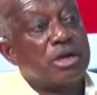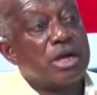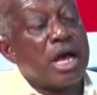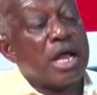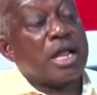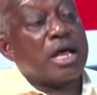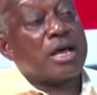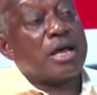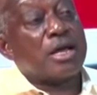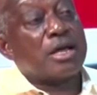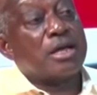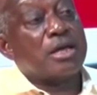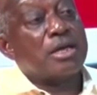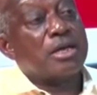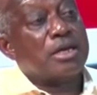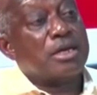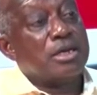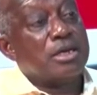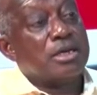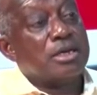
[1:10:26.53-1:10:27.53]
And
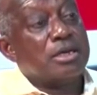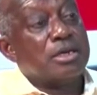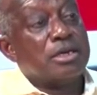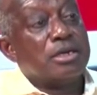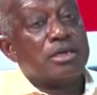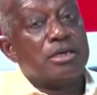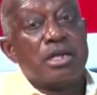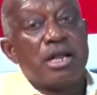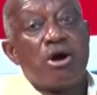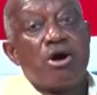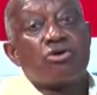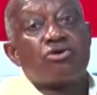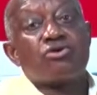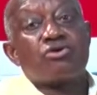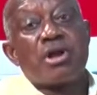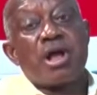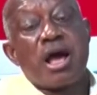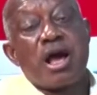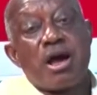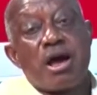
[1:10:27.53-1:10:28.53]
now,
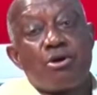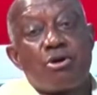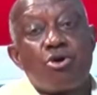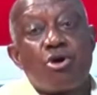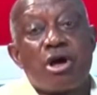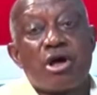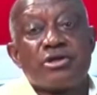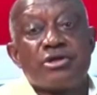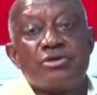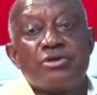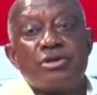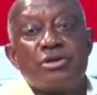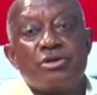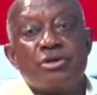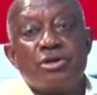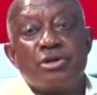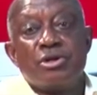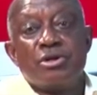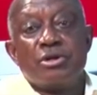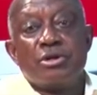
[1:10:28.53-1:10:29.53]
no, no, you
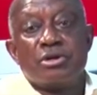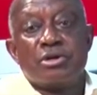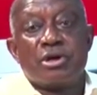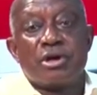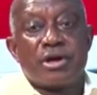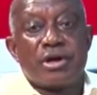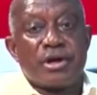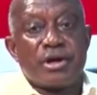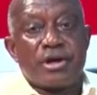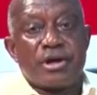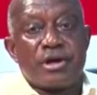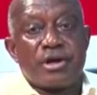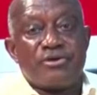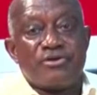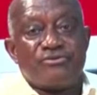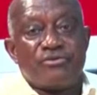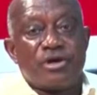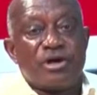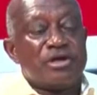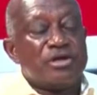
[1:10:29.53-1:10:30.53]

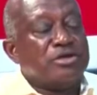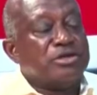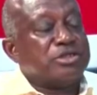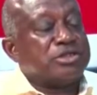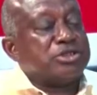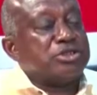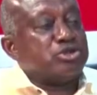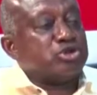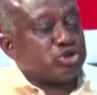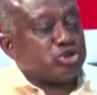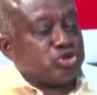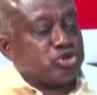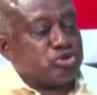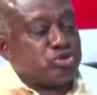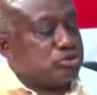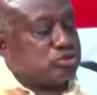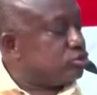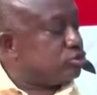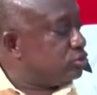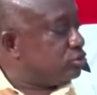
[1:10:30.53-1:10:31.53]
need sinus,
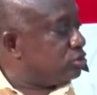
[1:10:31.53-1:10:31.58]
no.